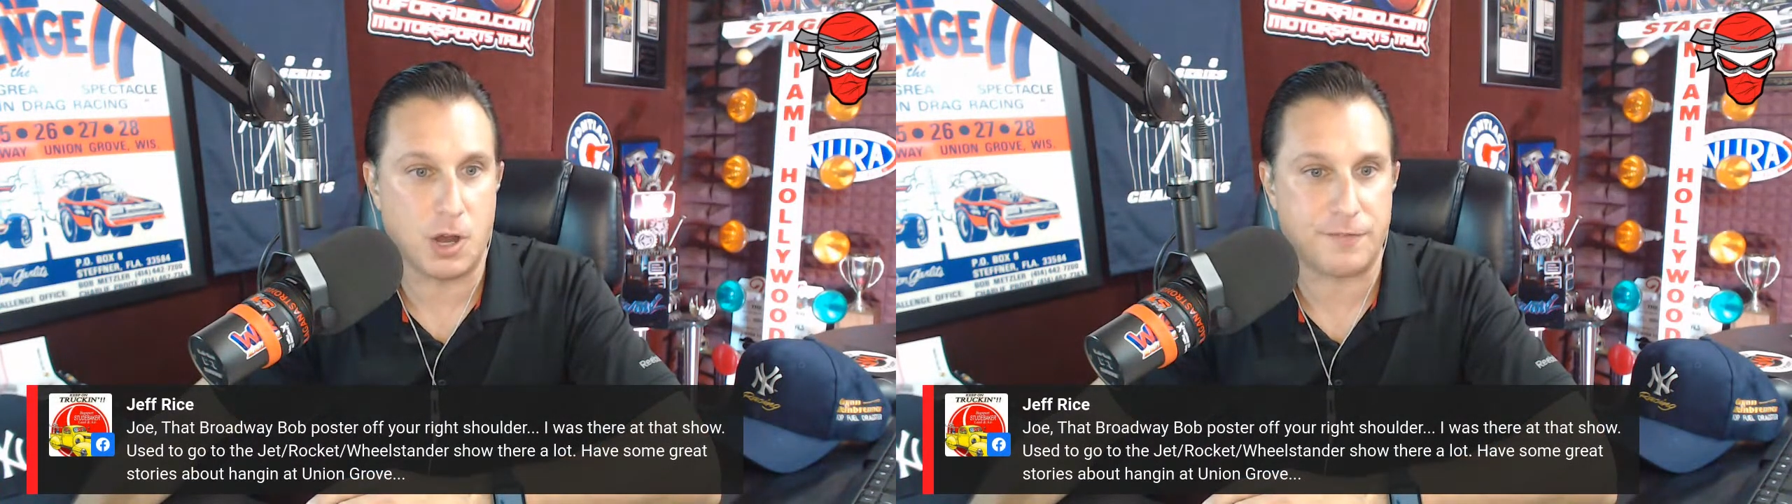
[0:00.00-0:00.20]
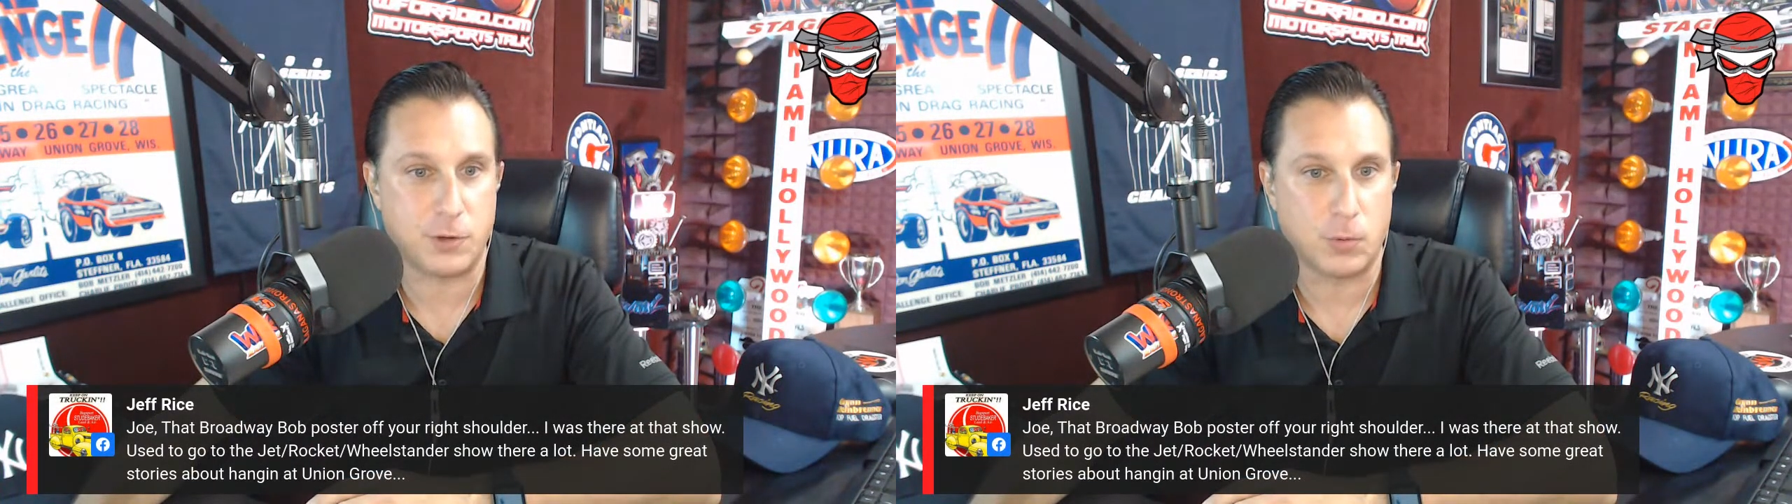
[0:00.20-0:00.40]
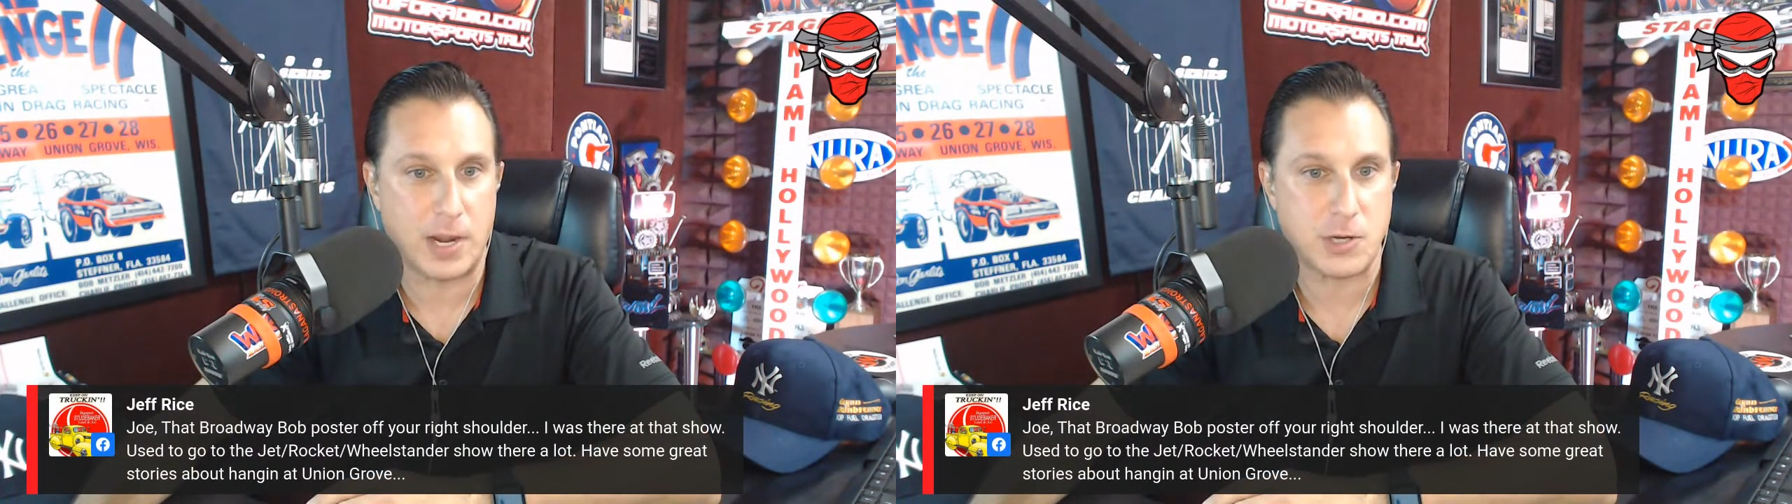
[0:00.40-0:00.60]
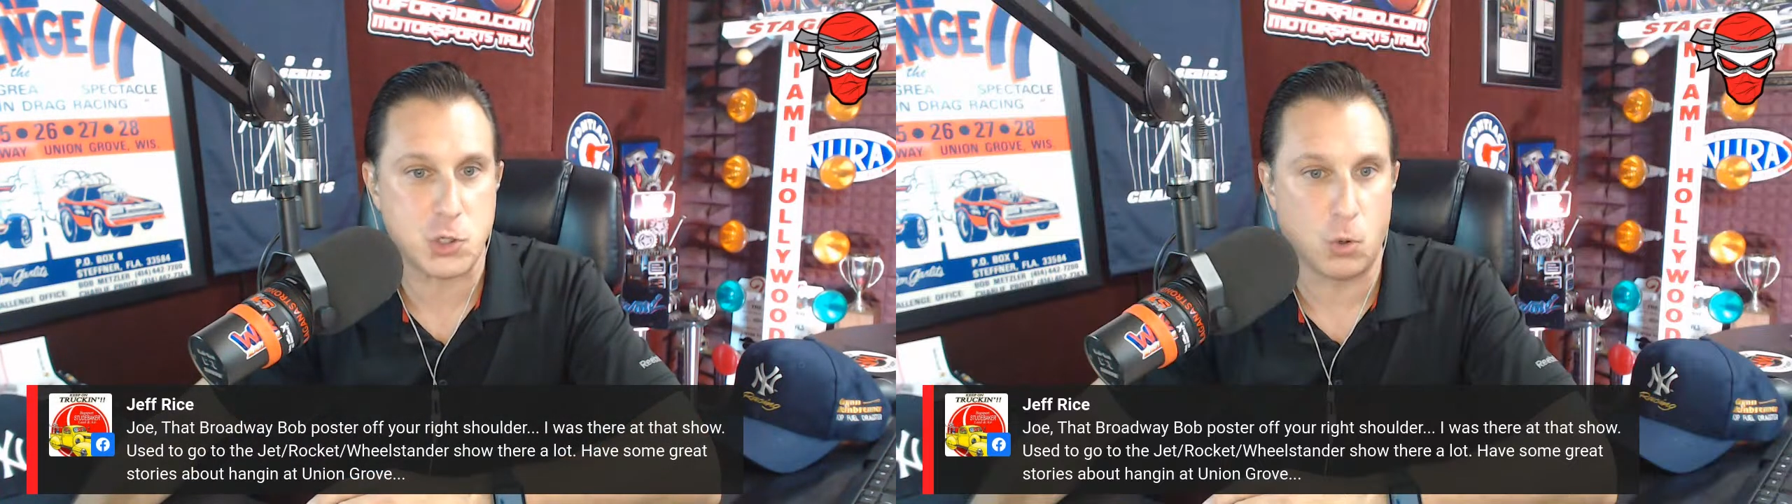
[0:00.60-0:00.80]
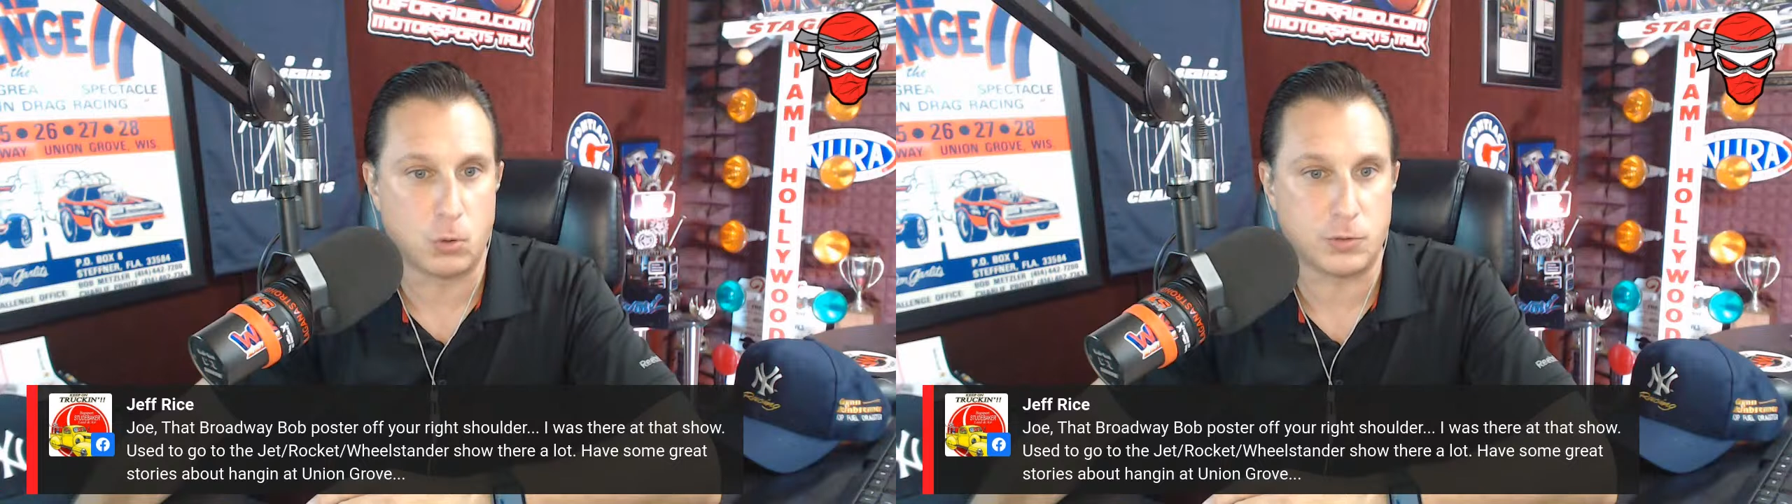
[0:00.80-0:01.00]
off your right
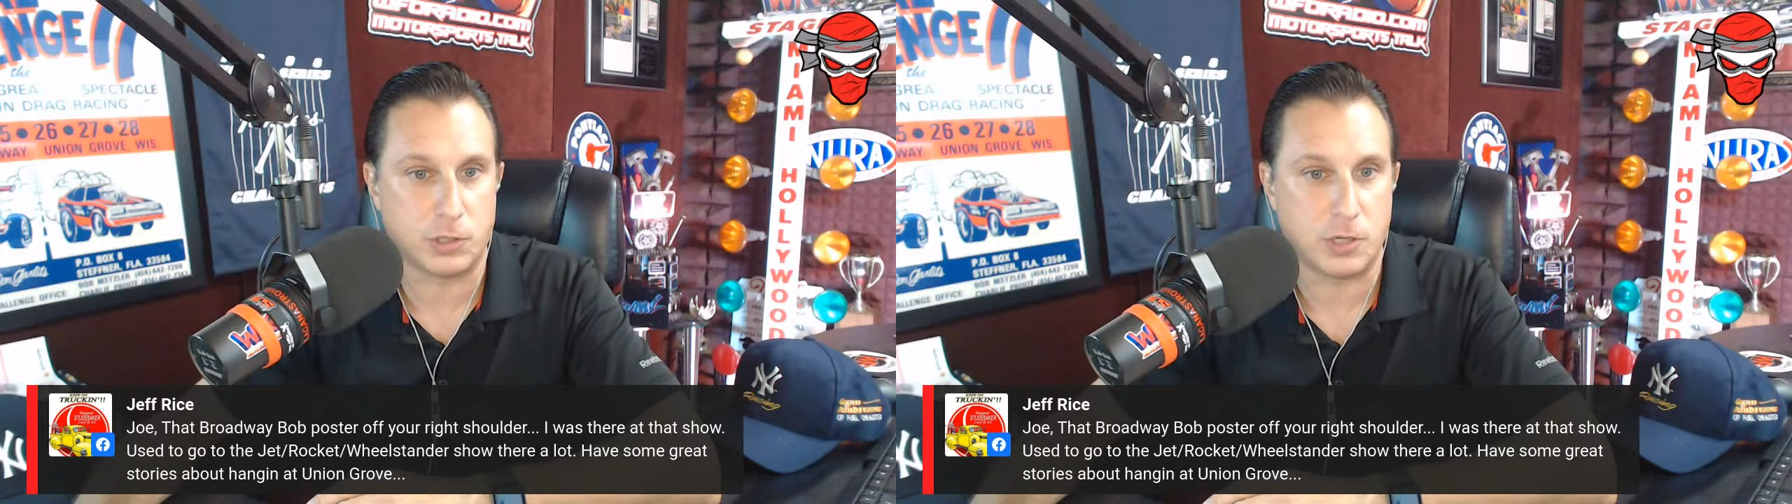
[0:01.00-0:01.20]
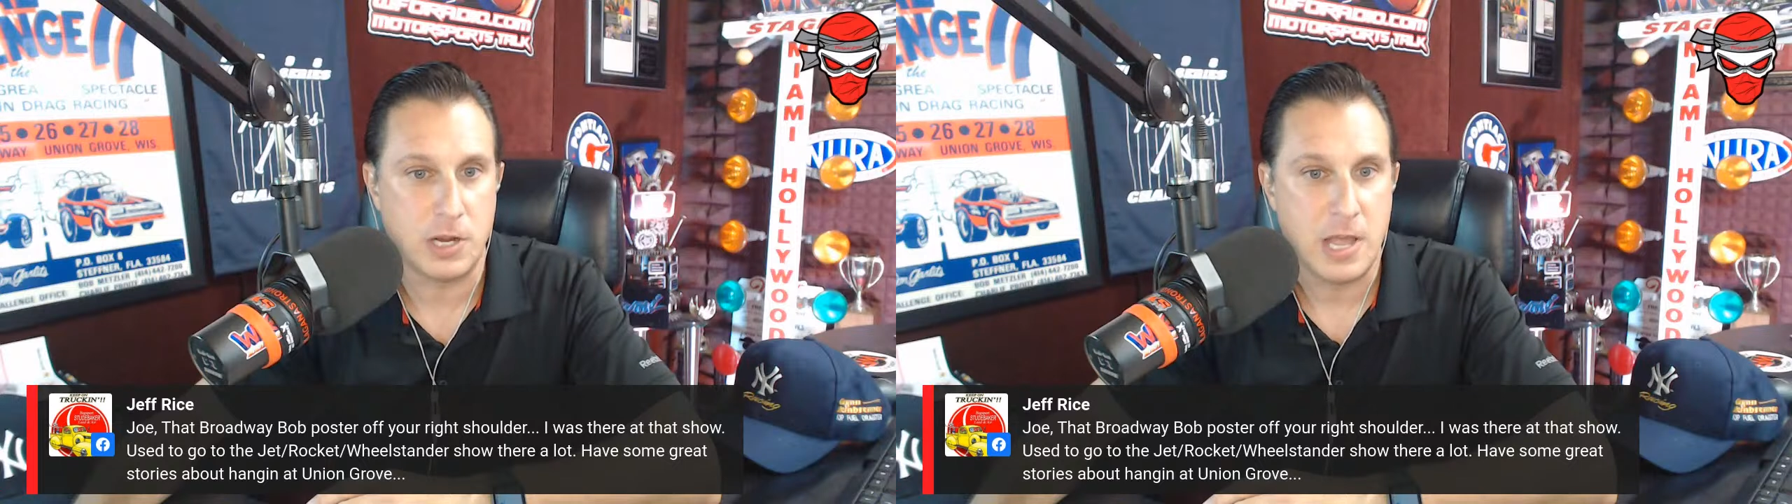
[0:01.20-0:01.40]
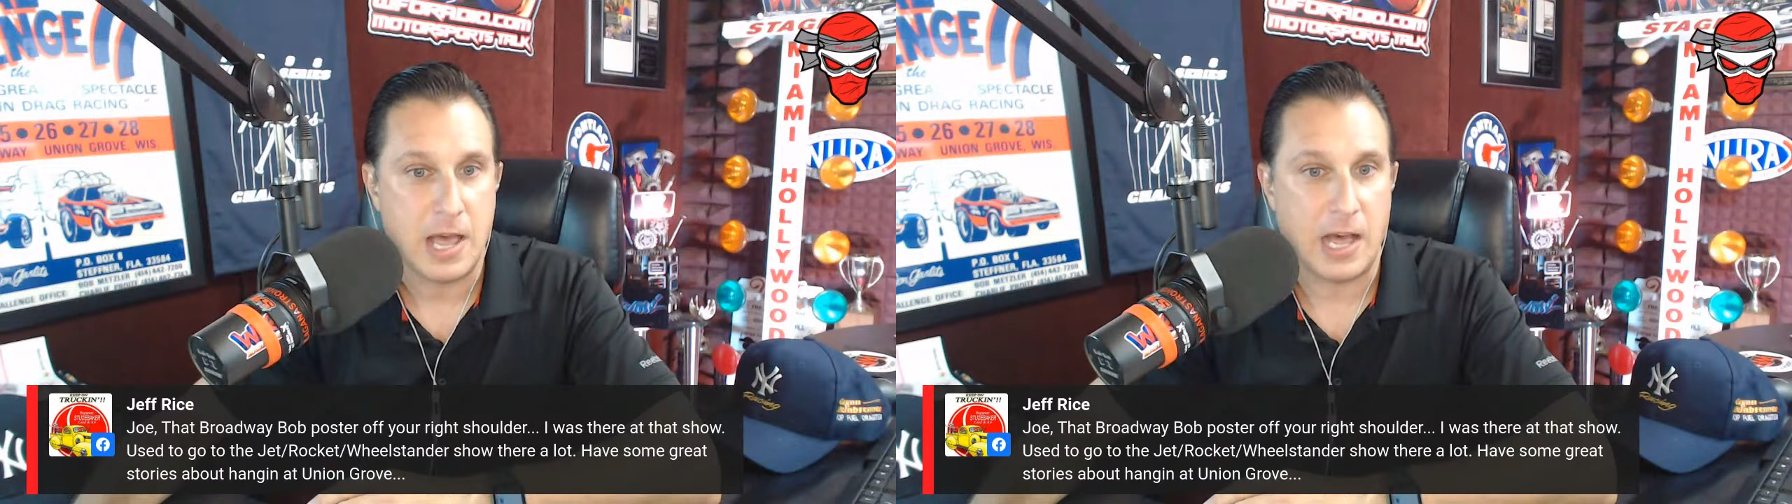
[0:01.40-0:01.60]
shoulder,